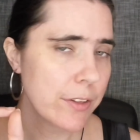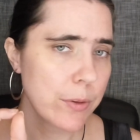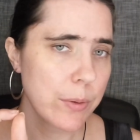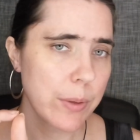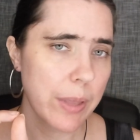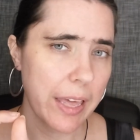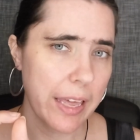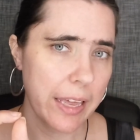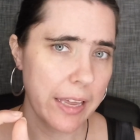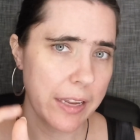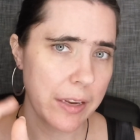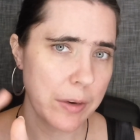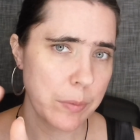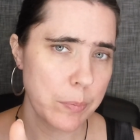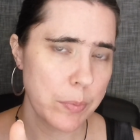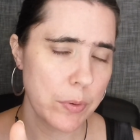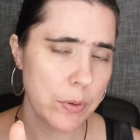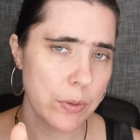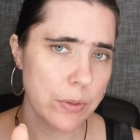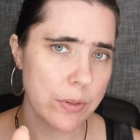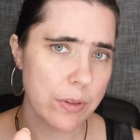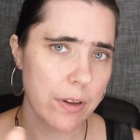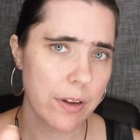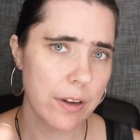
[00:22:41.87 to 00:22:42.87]
You
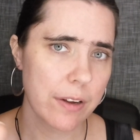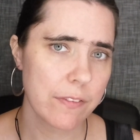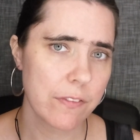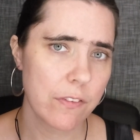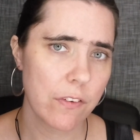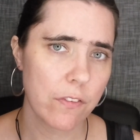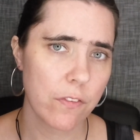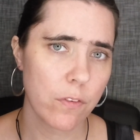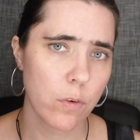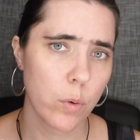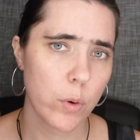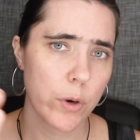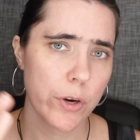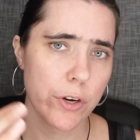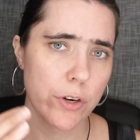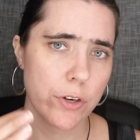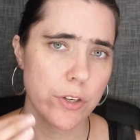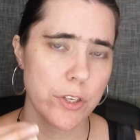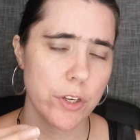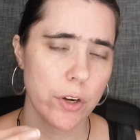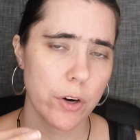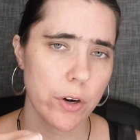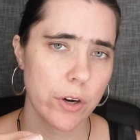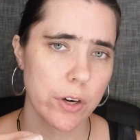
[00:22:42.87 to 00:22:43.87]
can pull off for
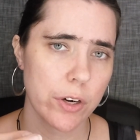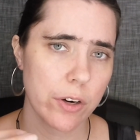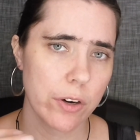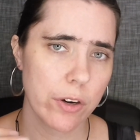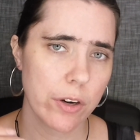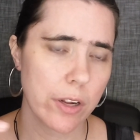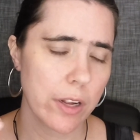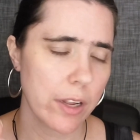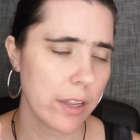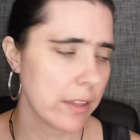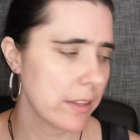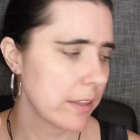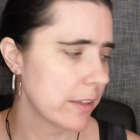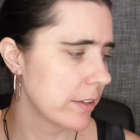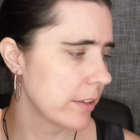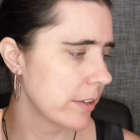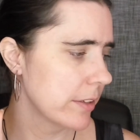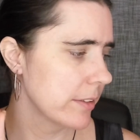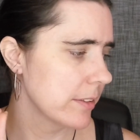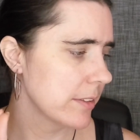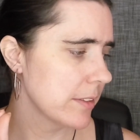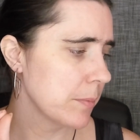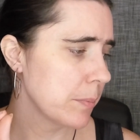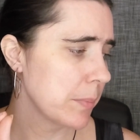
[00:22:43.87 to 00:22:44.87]
your darker
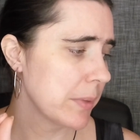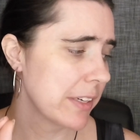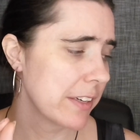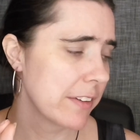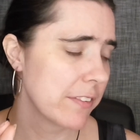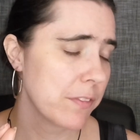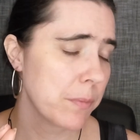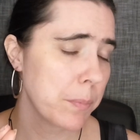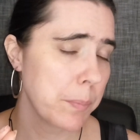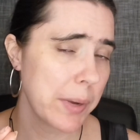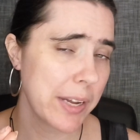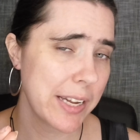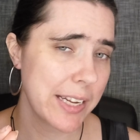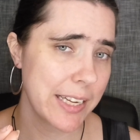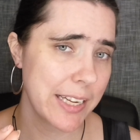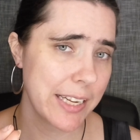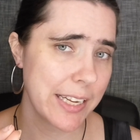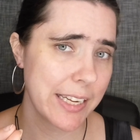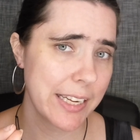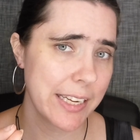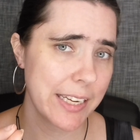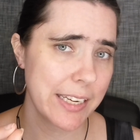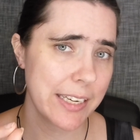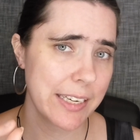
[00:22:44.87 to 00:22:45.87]
colors a bit of
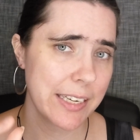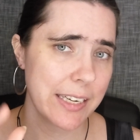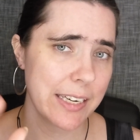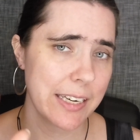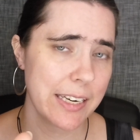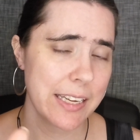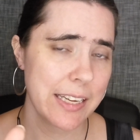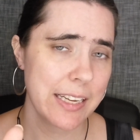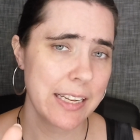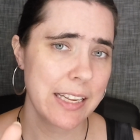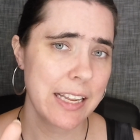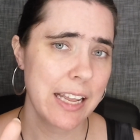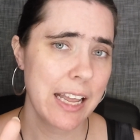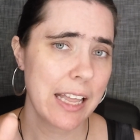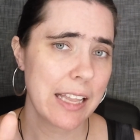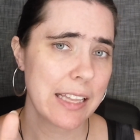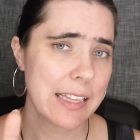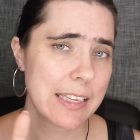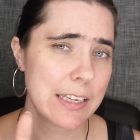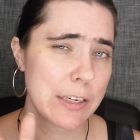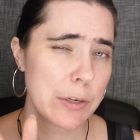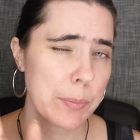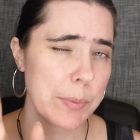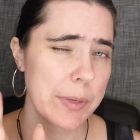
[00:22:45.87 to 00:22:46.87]
pine,
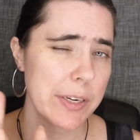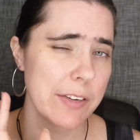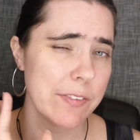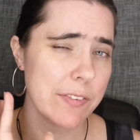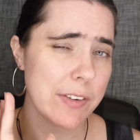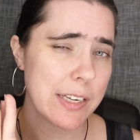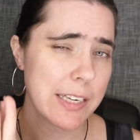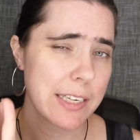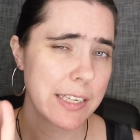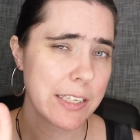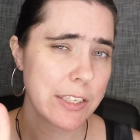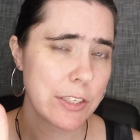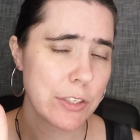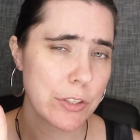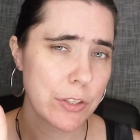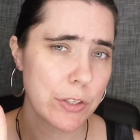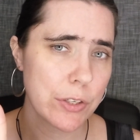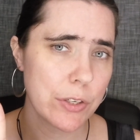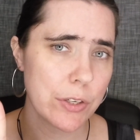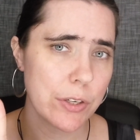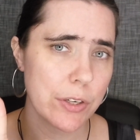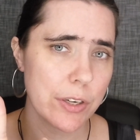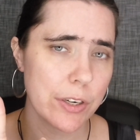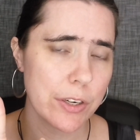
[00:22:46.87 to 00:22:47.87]
a little bit of
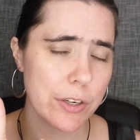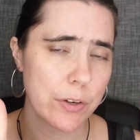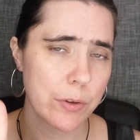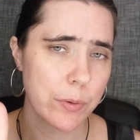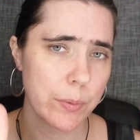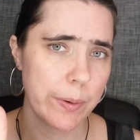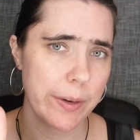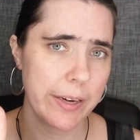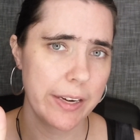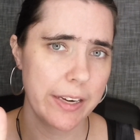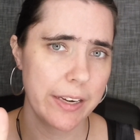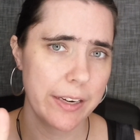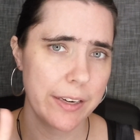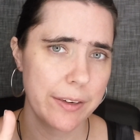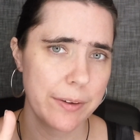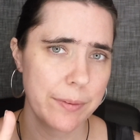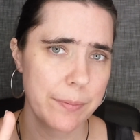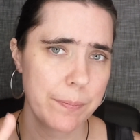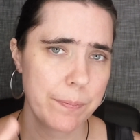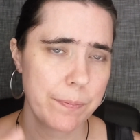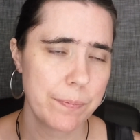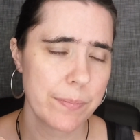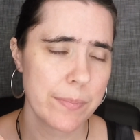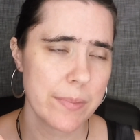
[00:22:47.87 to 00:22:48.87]
hunter
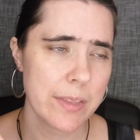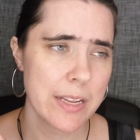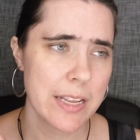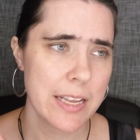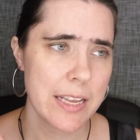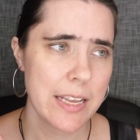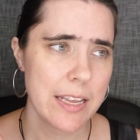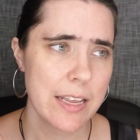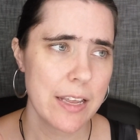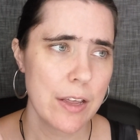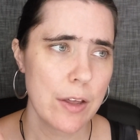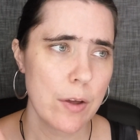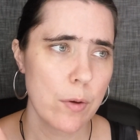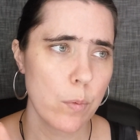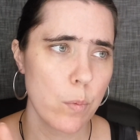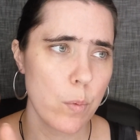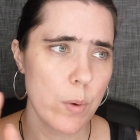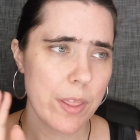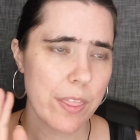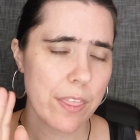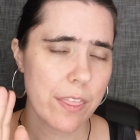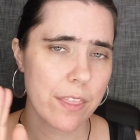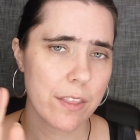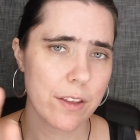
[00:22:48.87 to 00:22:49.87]
green.
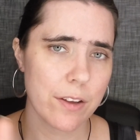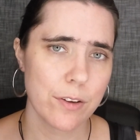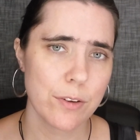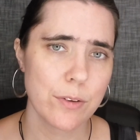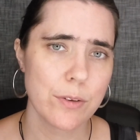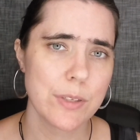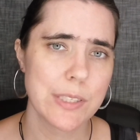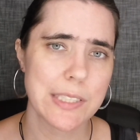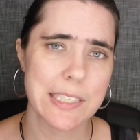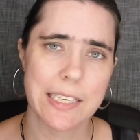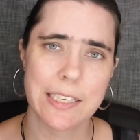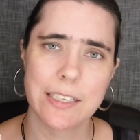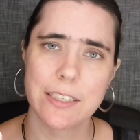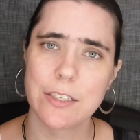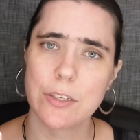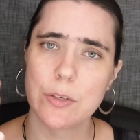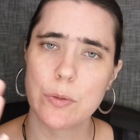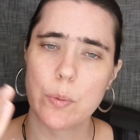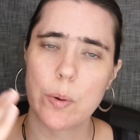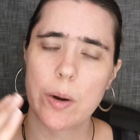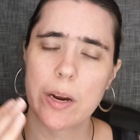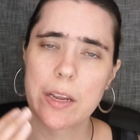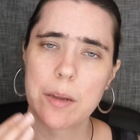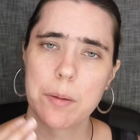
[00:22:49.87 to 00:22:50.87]
With those, I
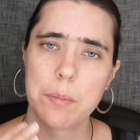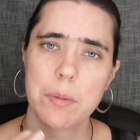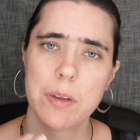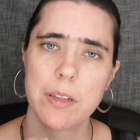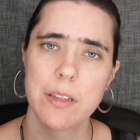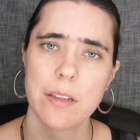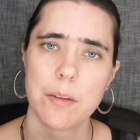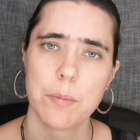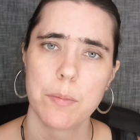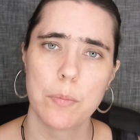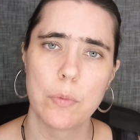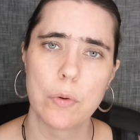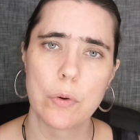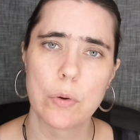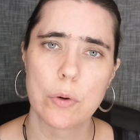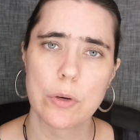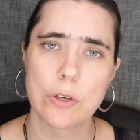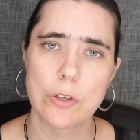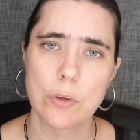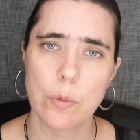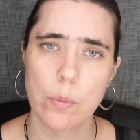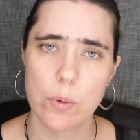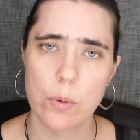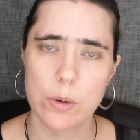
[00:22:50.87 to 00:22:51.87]
do recommend them
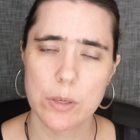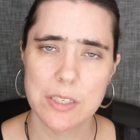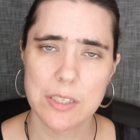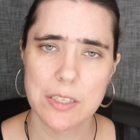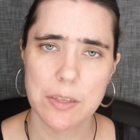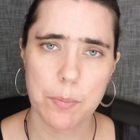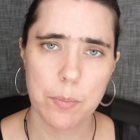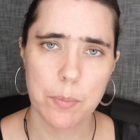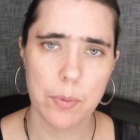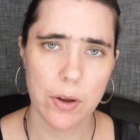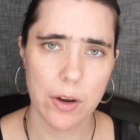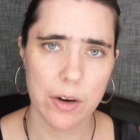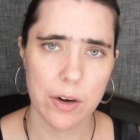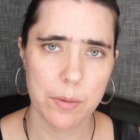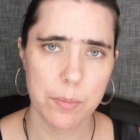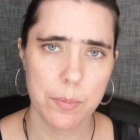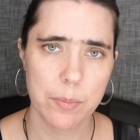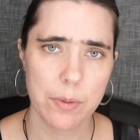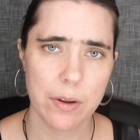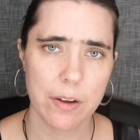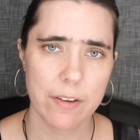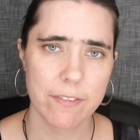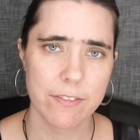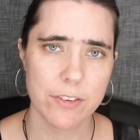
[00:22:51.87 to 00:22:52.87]
more towards the
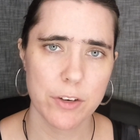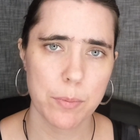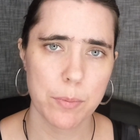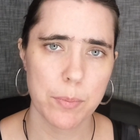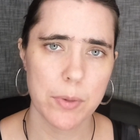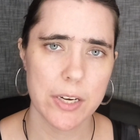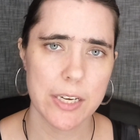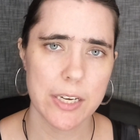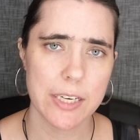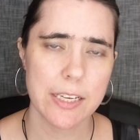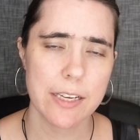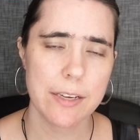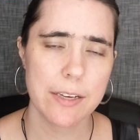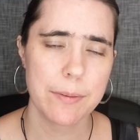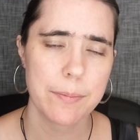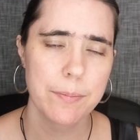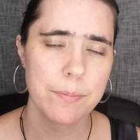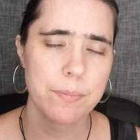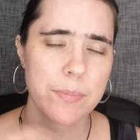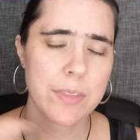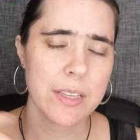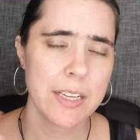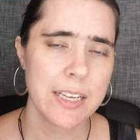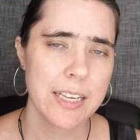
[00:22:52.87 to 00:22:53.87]
bottom of your
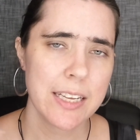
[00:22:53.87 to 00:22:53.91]
body.